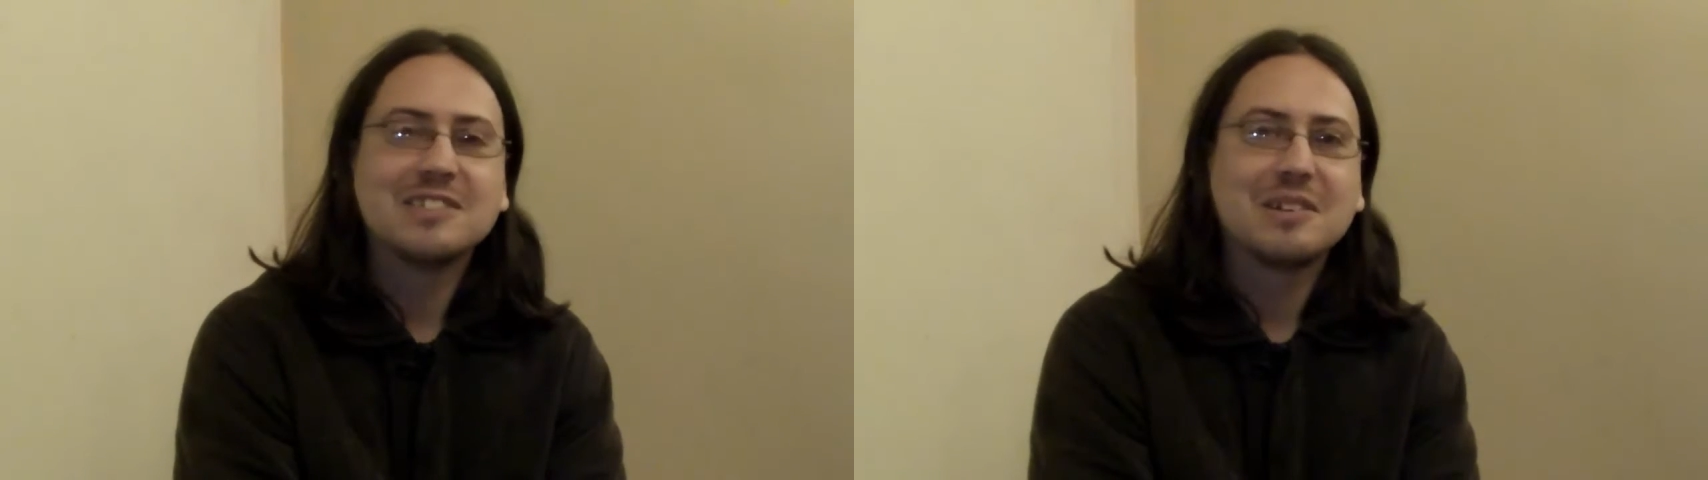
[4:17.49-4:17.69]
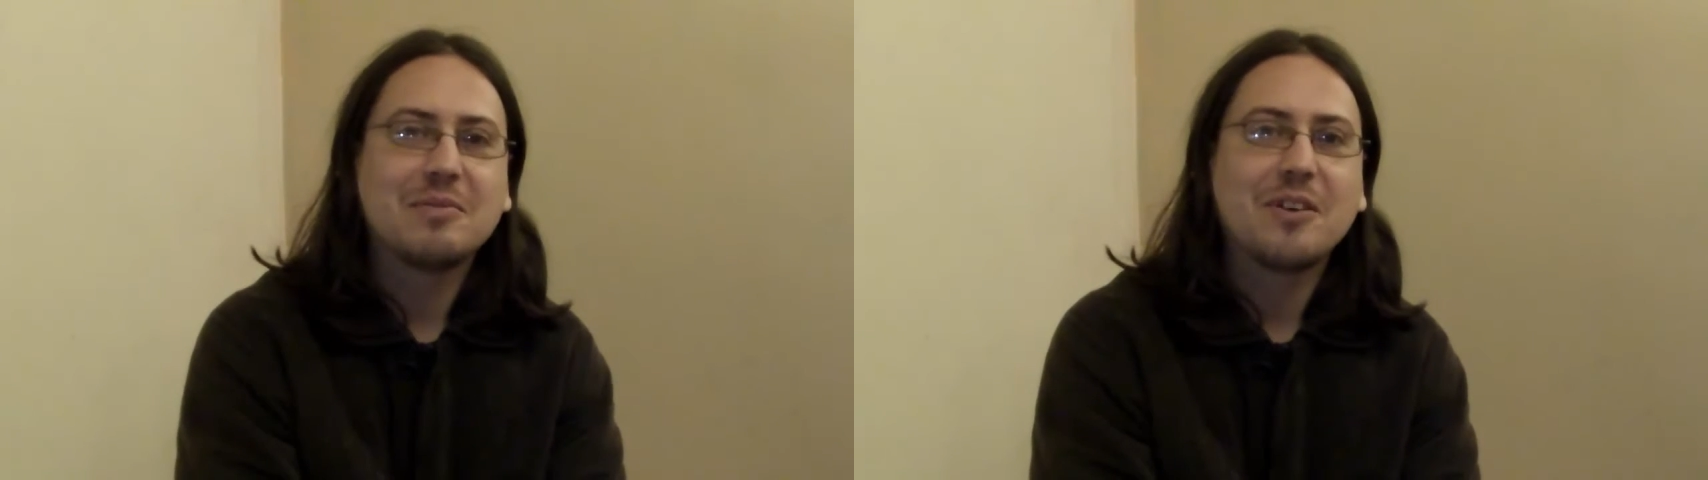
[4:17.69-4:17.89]

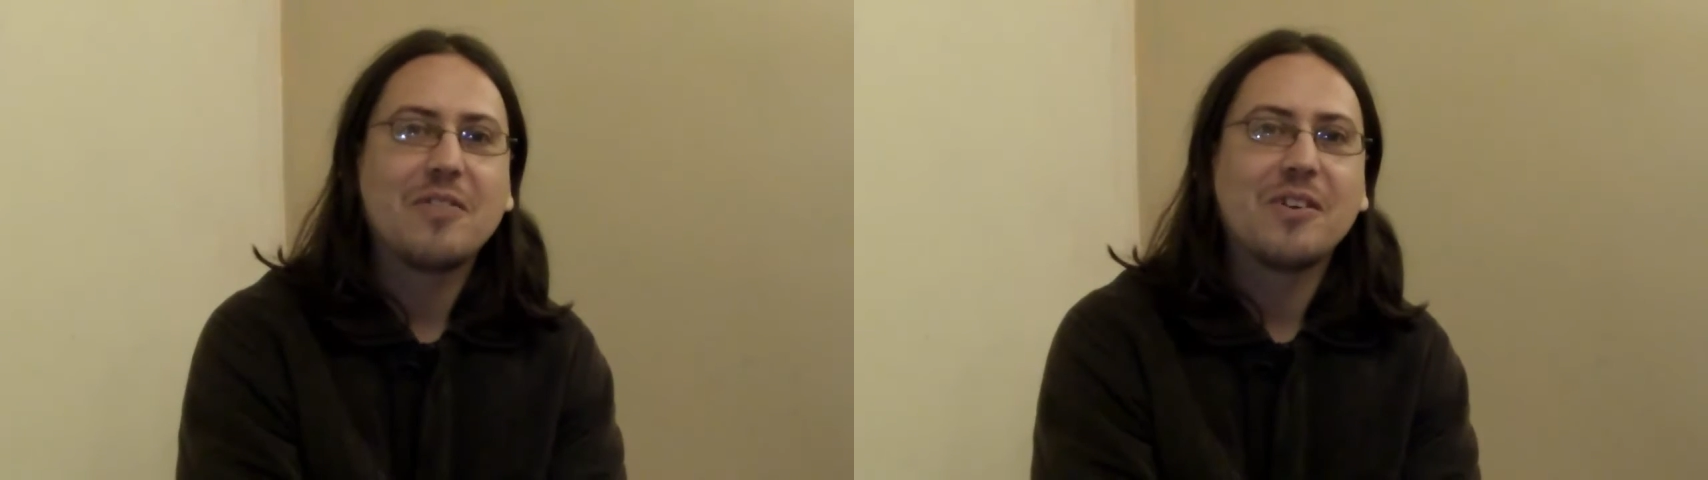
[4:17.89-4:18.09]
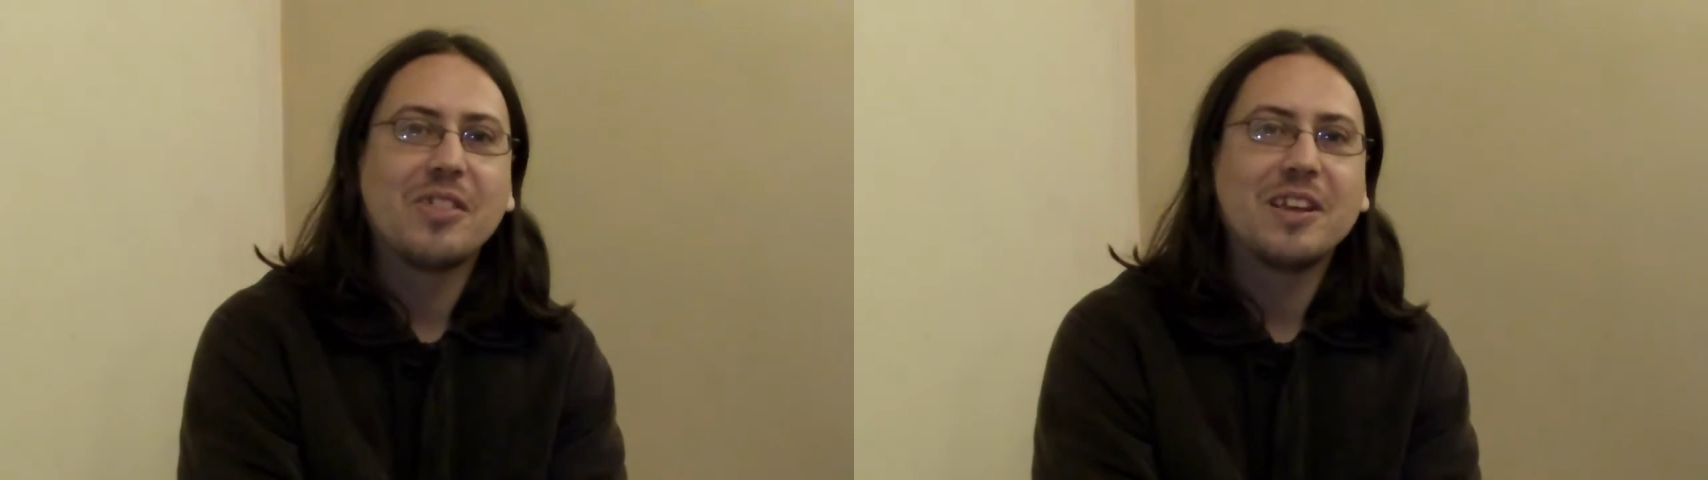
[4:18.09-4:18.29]
on top of
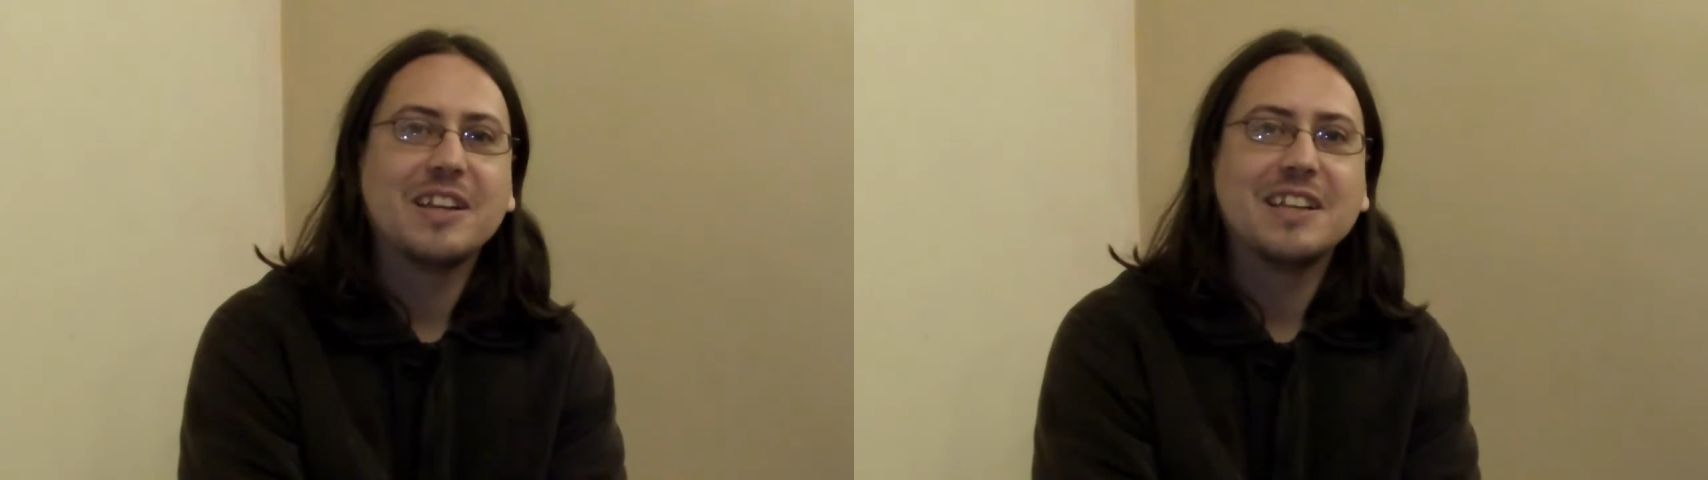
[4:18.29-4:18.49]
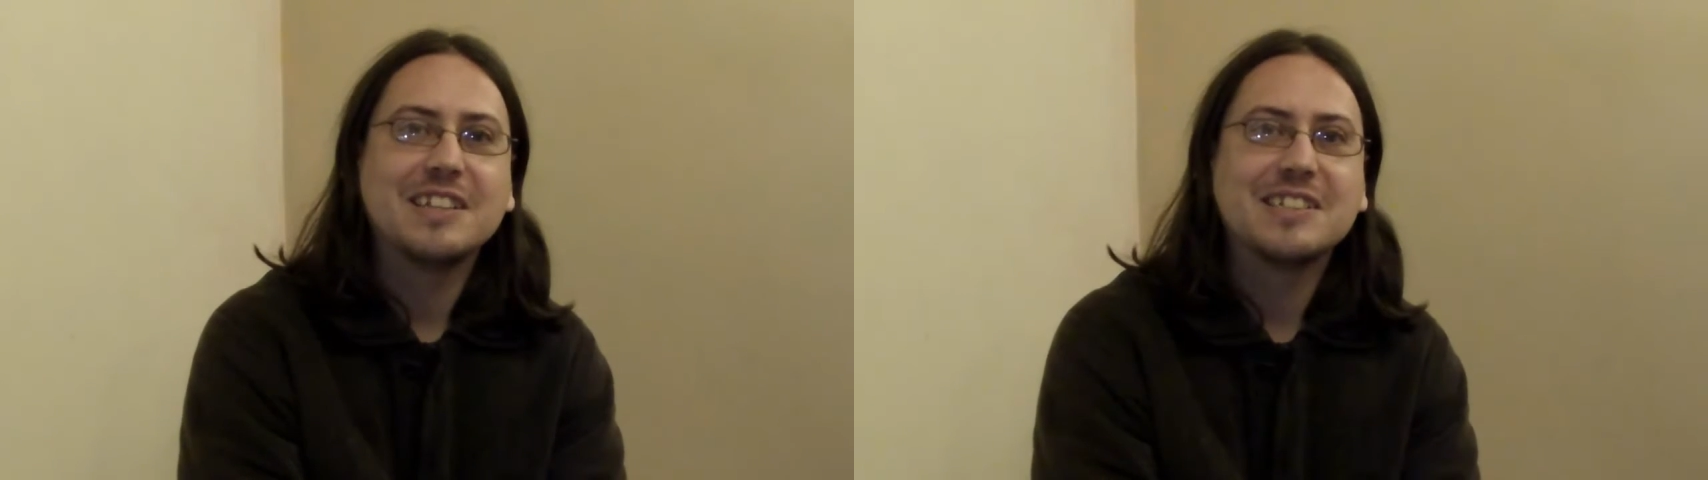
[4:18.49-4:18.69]
everything.